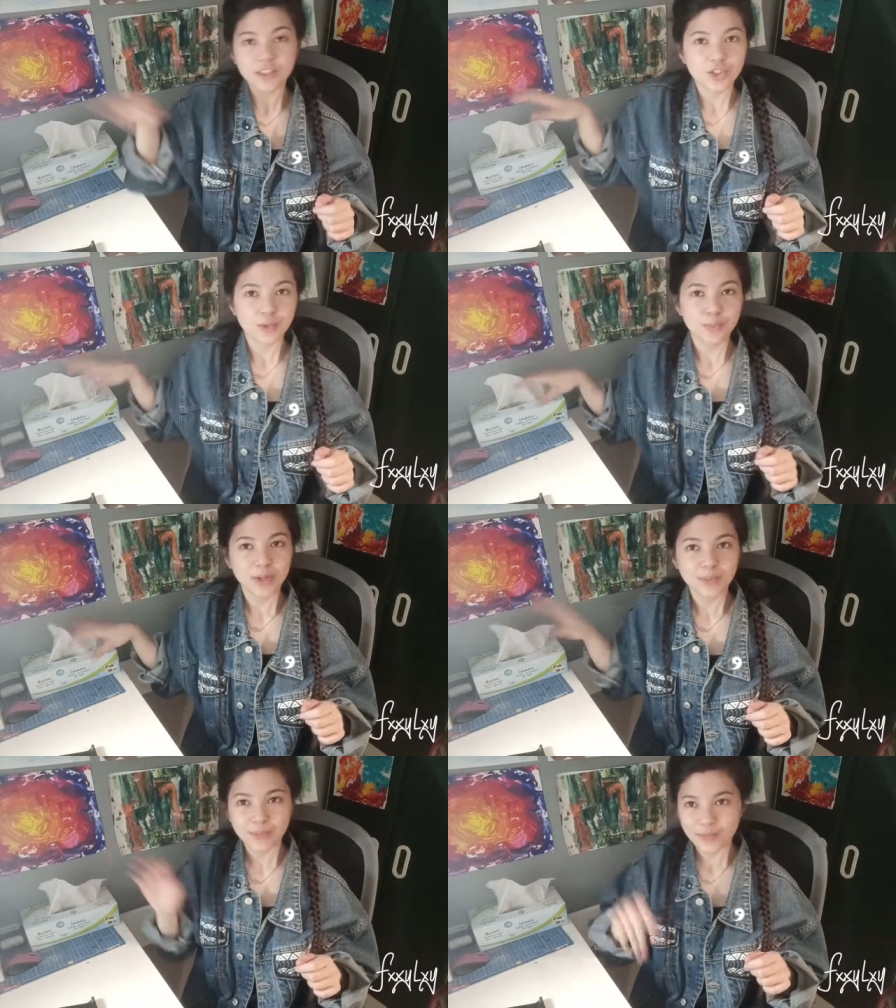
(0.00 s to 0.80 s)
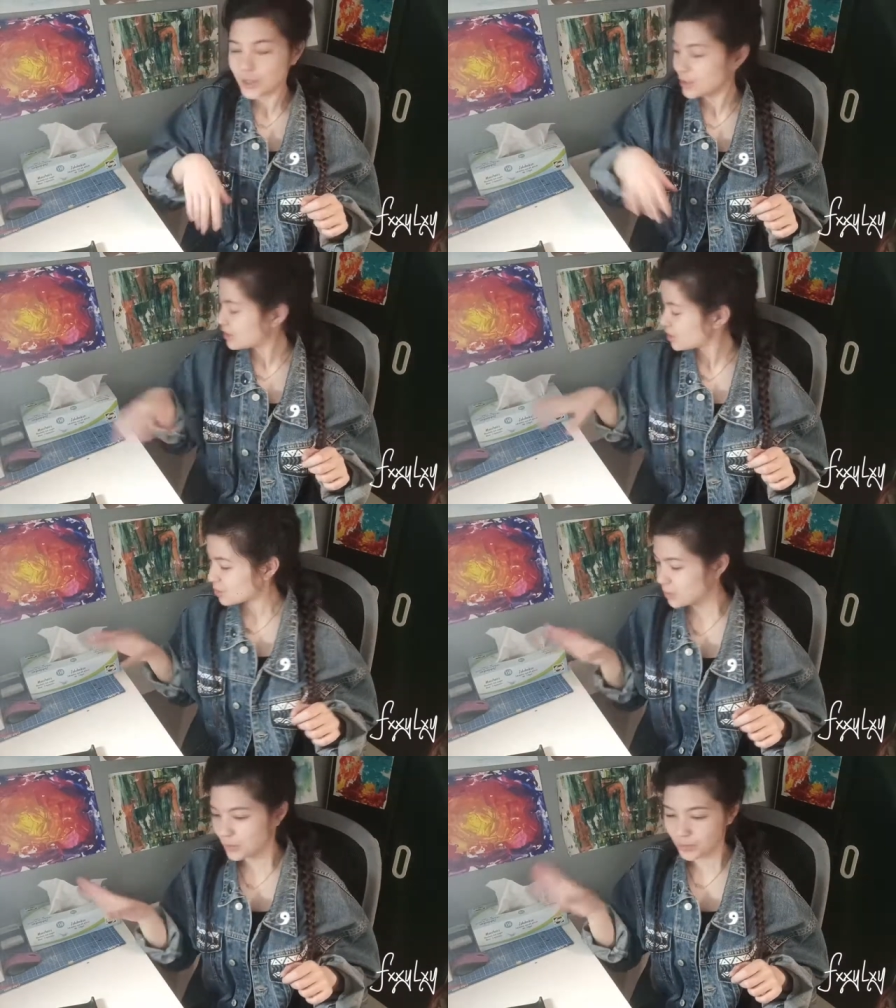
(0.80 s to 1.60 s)
tissue paper the
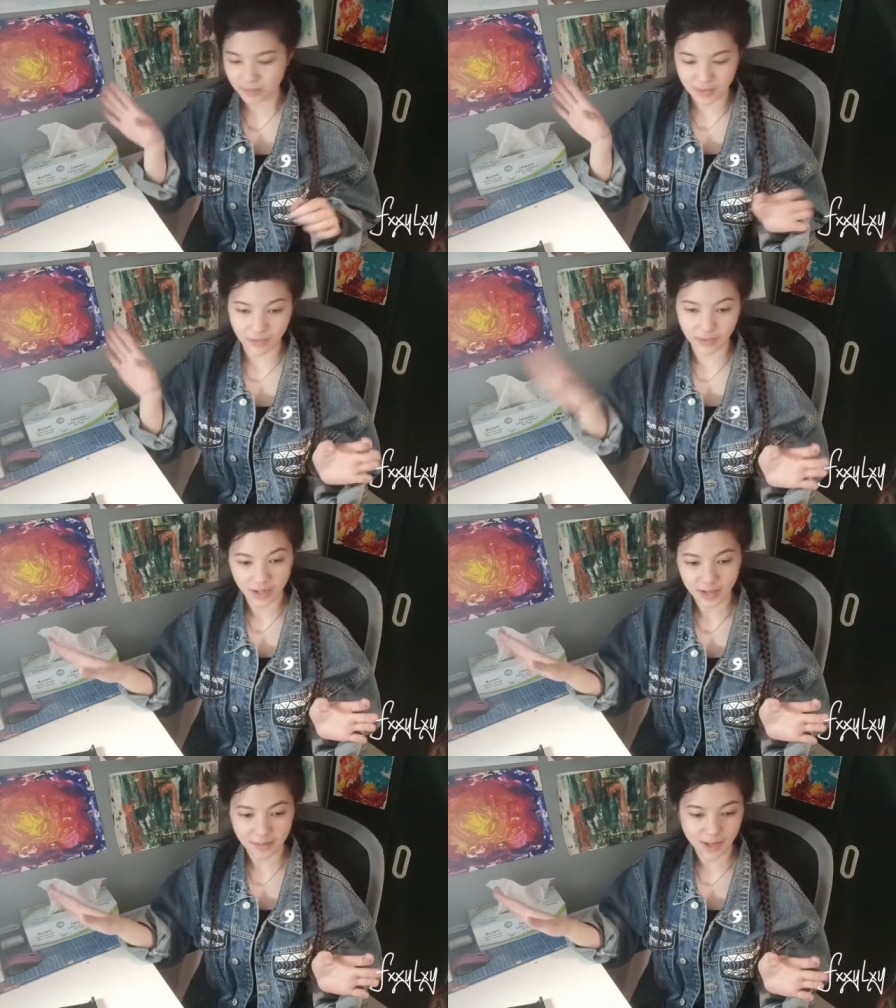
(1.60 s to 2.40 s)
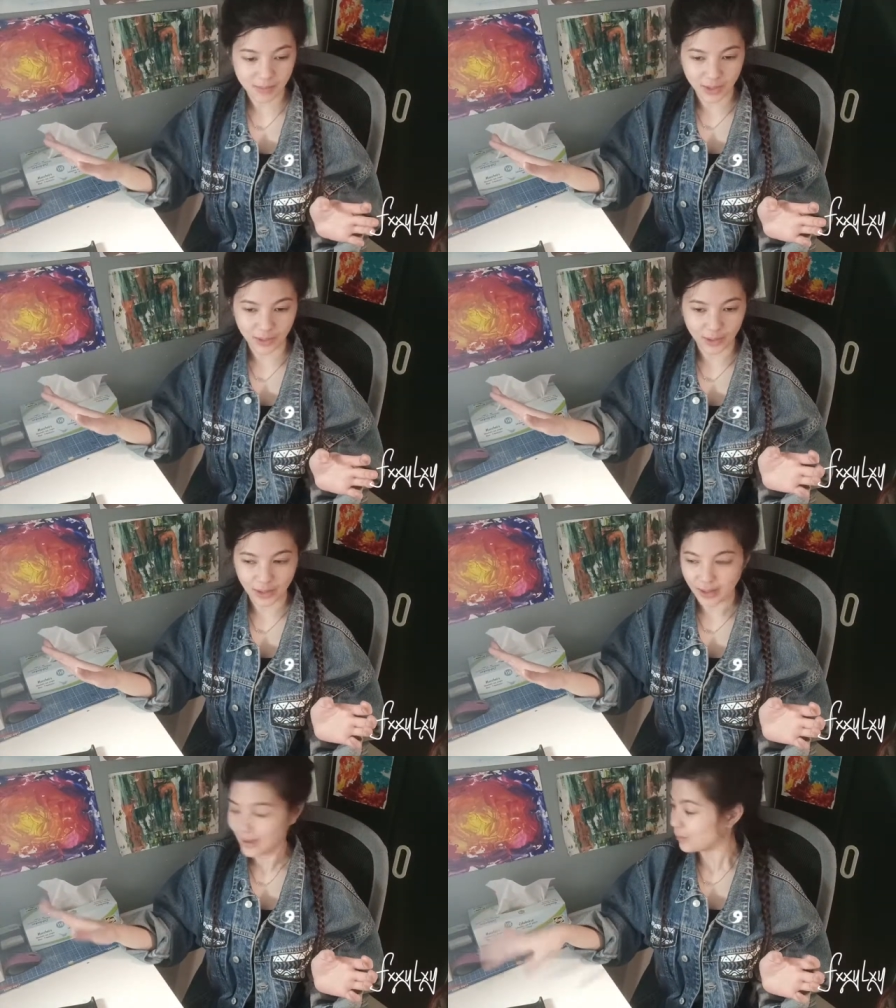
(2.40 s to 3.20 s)
tissue papers may really make me look
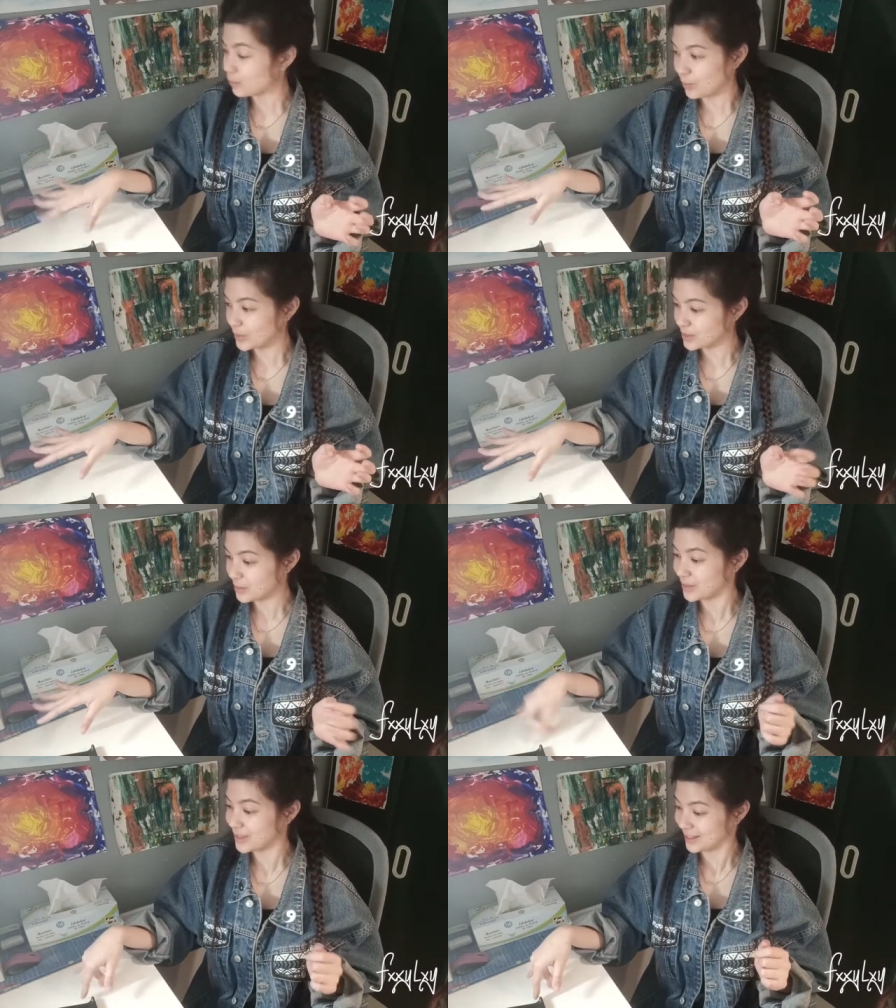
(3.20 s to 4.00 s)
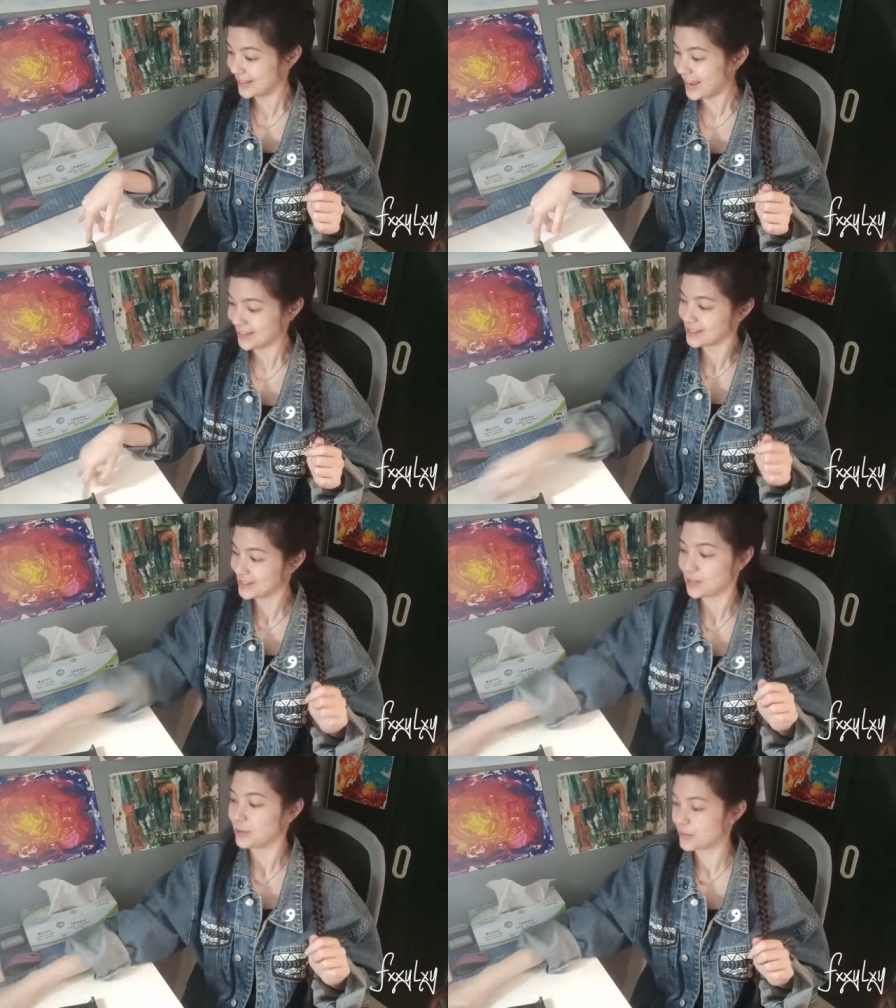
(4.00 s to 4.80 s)
like I'm doing something
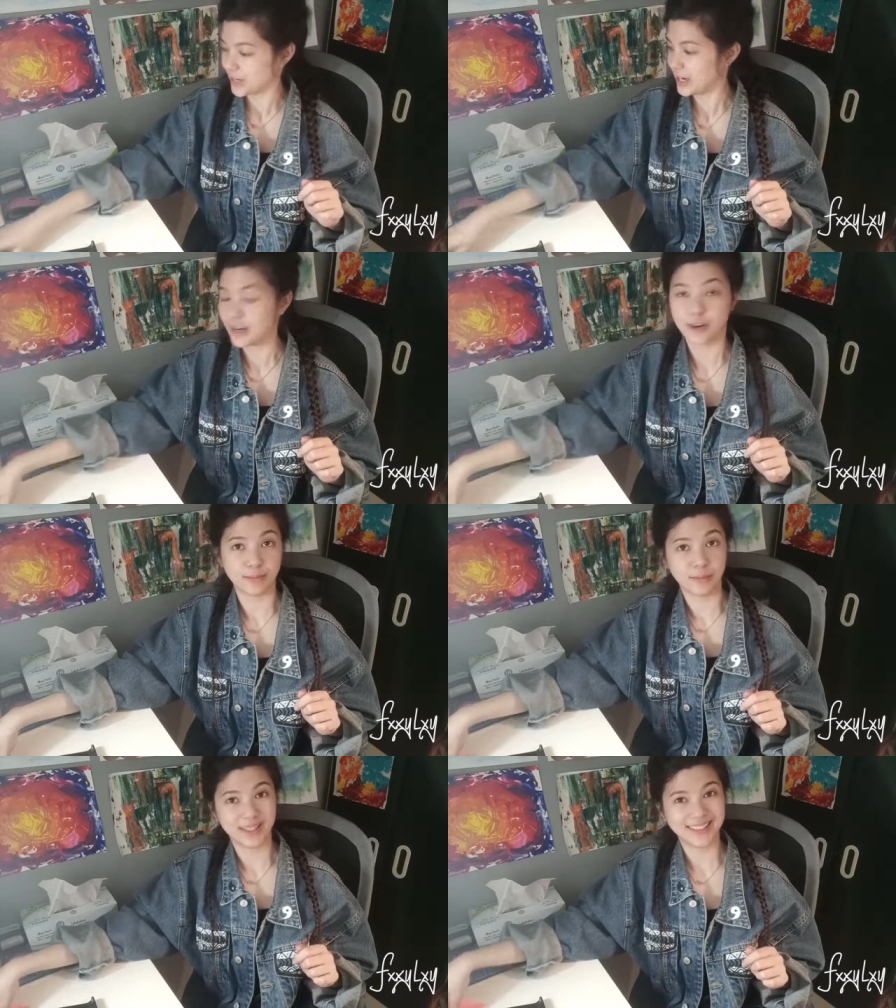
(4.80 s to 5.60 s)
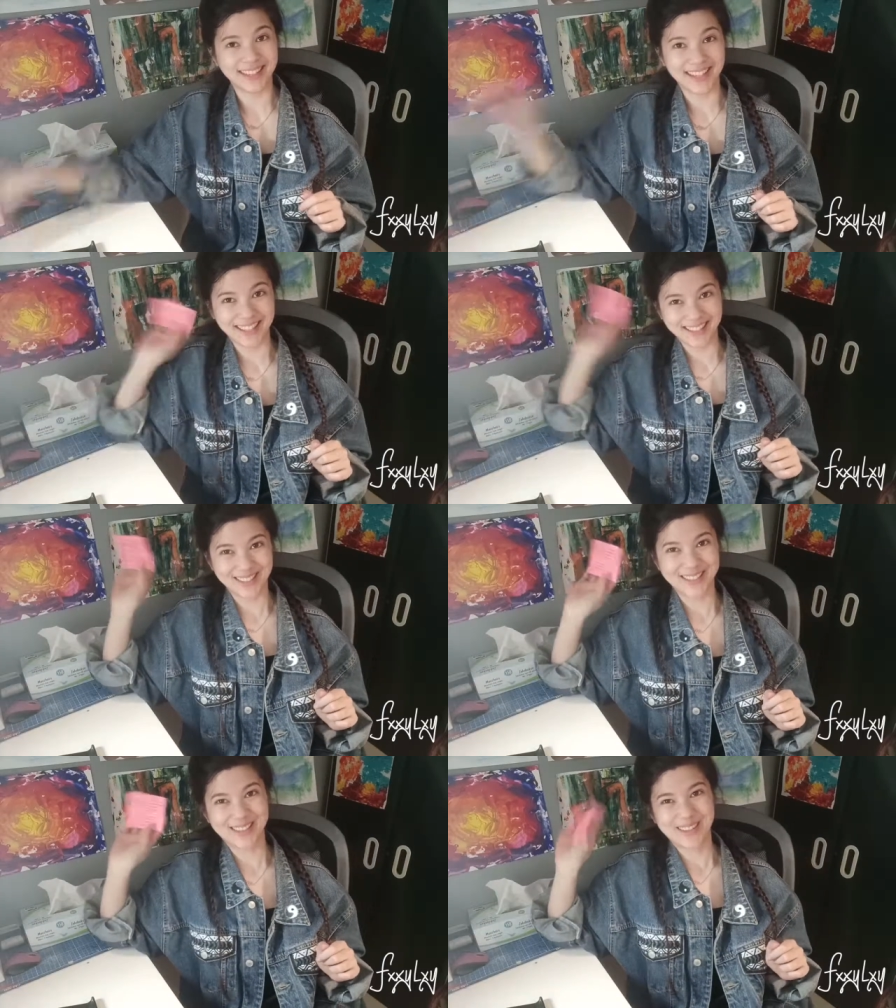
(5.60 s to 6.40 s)
nasty over here, but that is
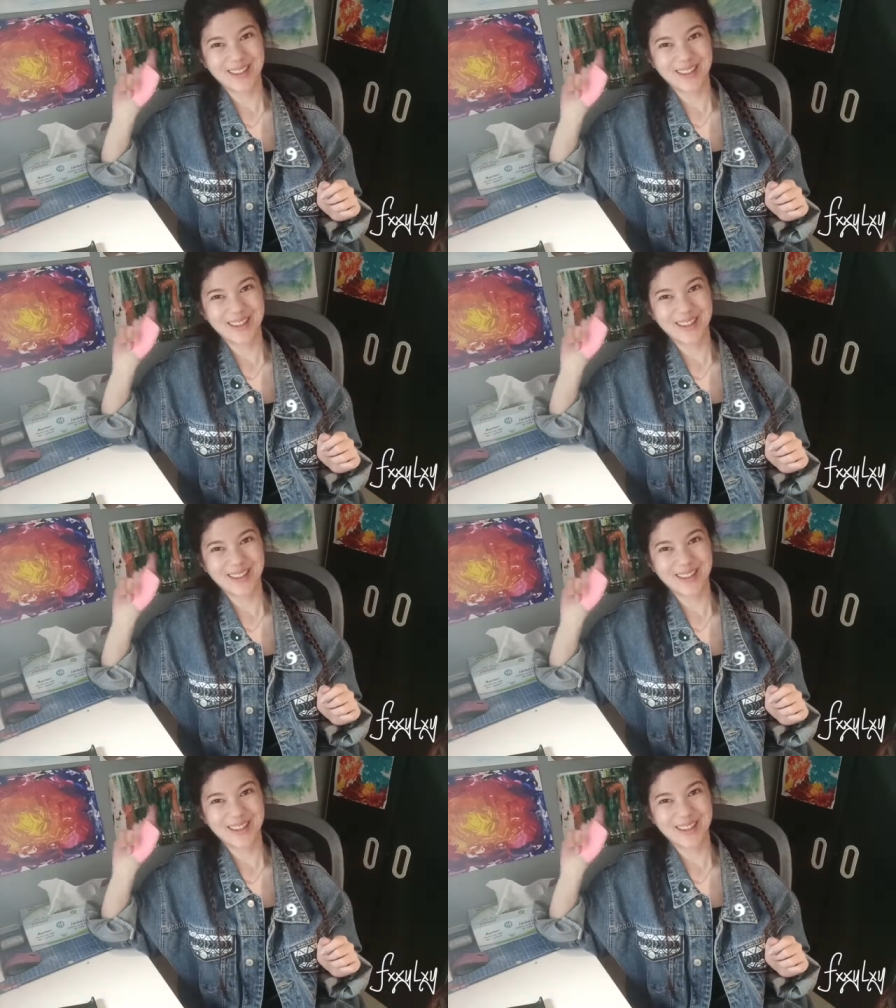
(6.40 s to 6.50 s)
not